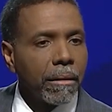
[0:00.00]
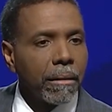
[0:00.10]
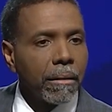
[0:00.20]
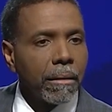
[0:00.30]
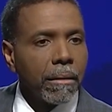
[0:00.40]

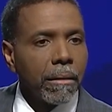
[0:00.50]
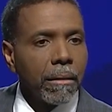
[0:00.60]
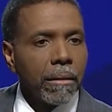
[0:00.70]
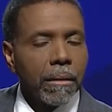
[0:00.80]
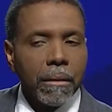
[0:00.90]

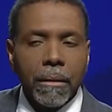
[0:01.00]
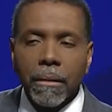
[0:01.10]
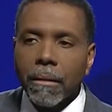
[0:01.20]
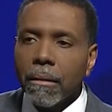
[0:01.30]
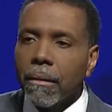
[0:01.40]

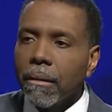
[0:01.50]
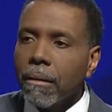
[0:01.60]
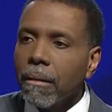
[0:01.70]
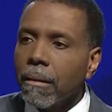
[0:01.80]
[no speech]